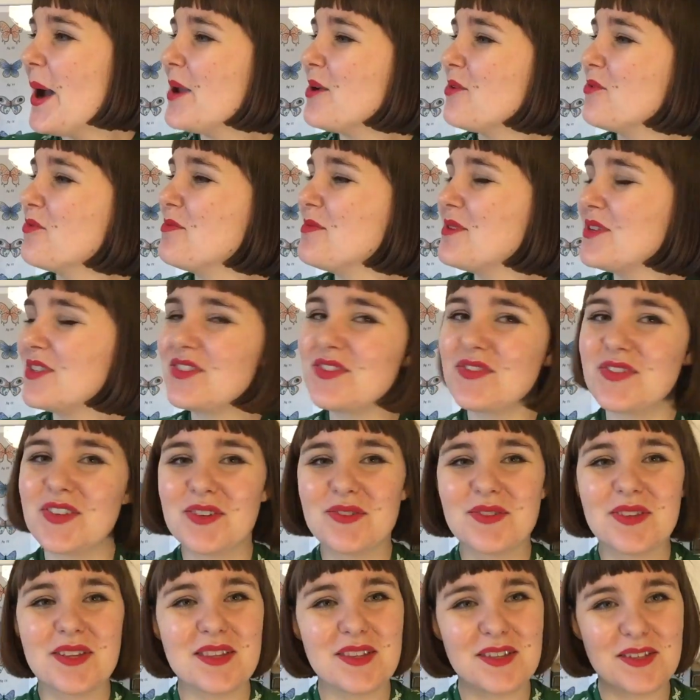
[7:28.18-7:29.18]
I almost
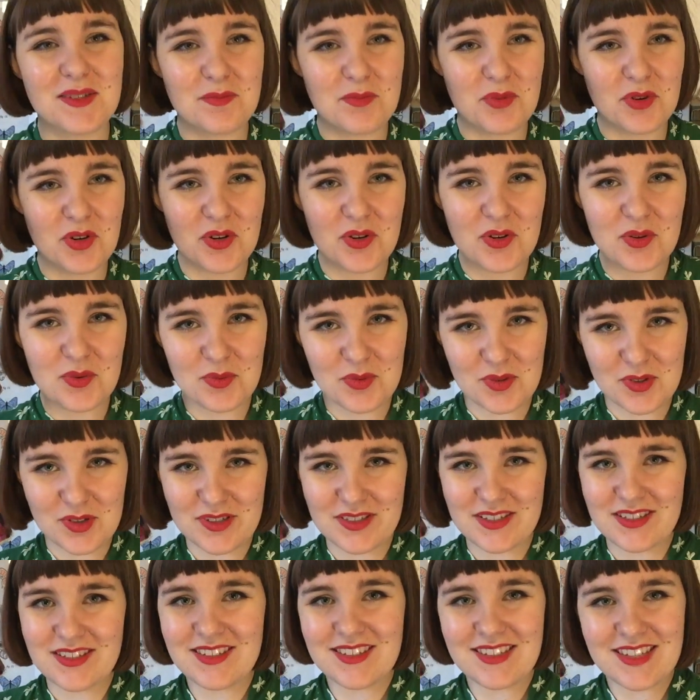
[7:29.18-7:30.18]
feel that this book
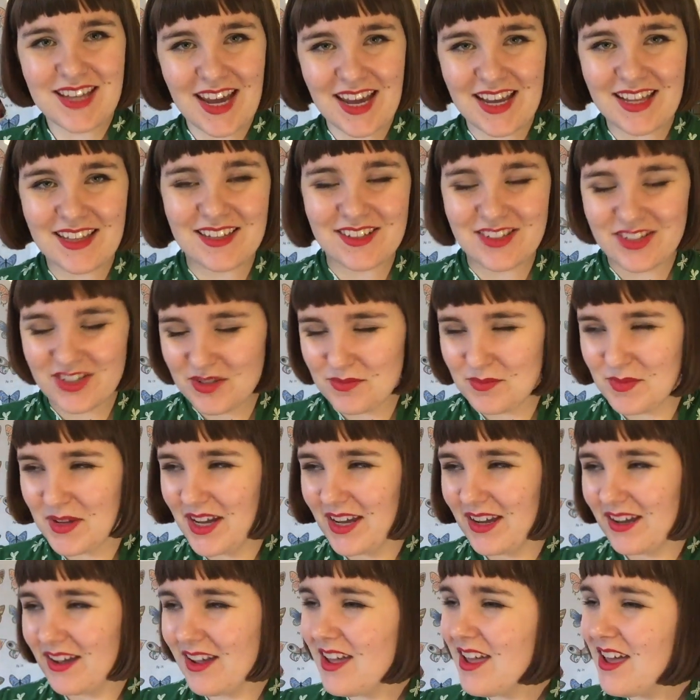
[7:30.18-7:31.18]
was tailored to
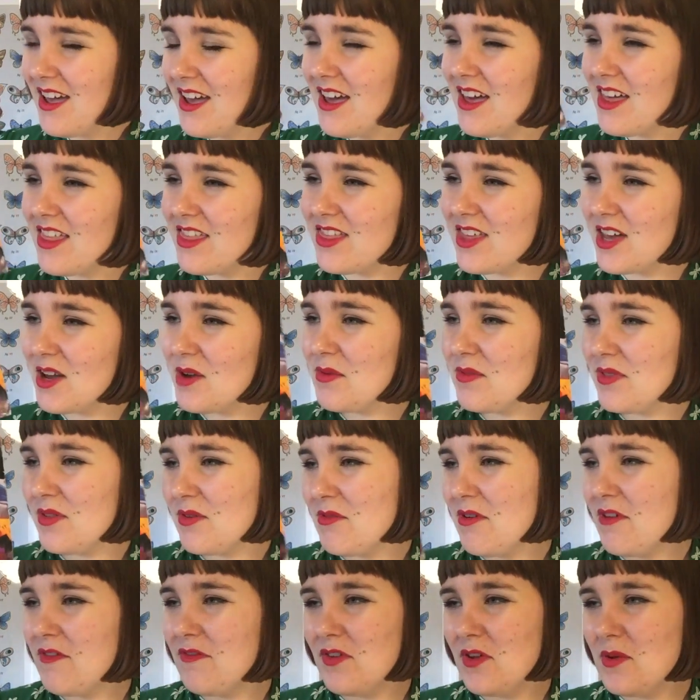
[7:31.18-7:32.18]
me. There, there
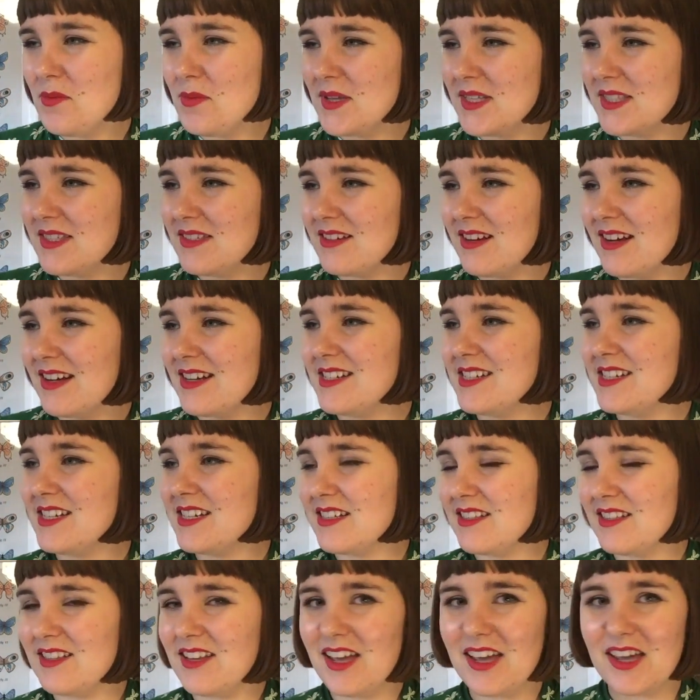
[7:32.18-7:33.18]
were a few bits that I
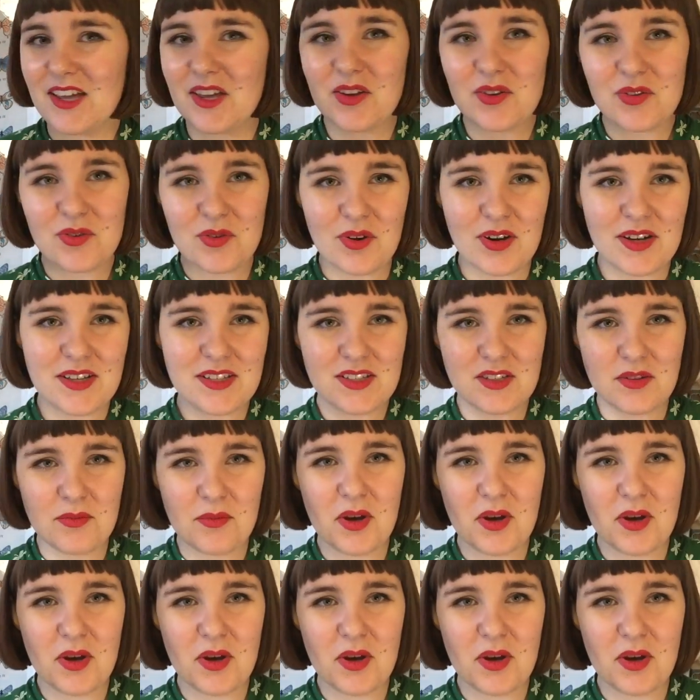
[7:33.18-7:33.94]
didn't like quite so